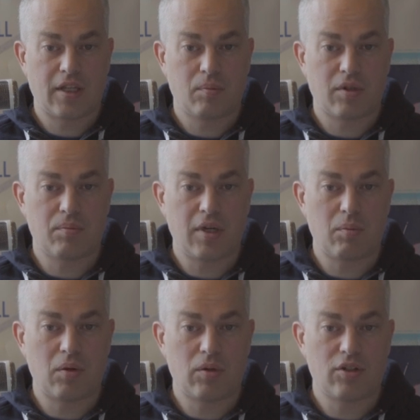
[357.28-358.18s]
But
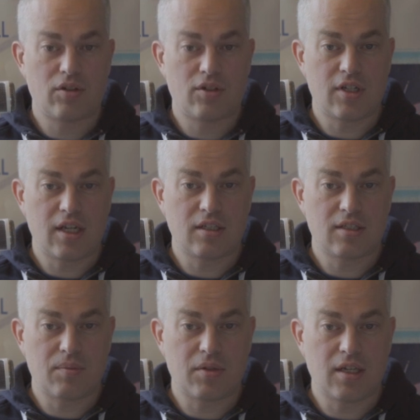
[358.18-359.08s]
maybe we should change
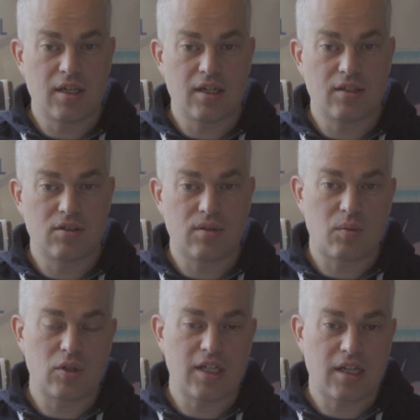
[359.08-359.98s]
something here so that
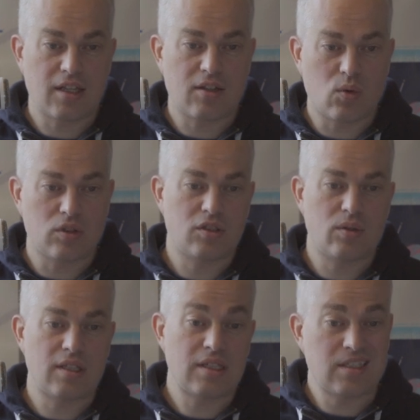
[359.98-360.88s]
we check that also
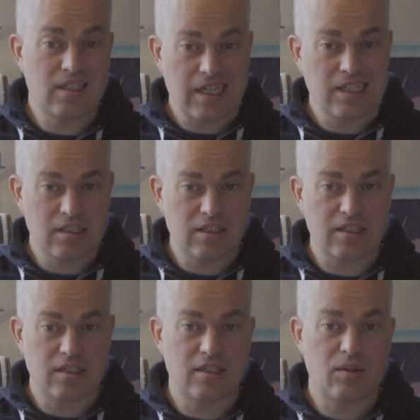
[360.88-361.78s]
in the stay
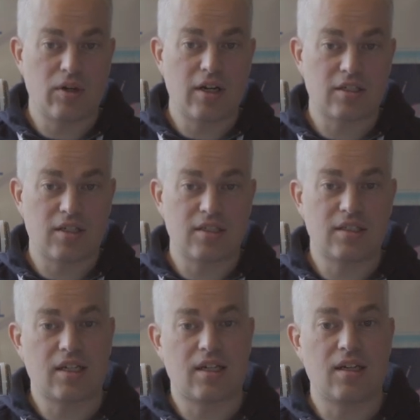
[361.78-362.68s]
strategy we're actually
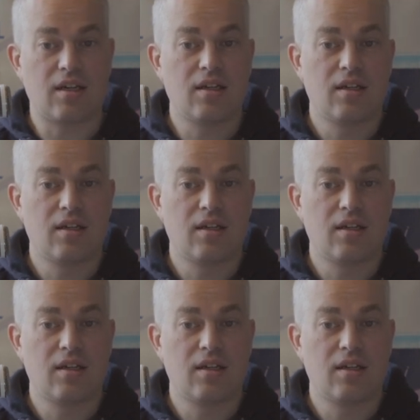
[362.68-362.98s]
checking,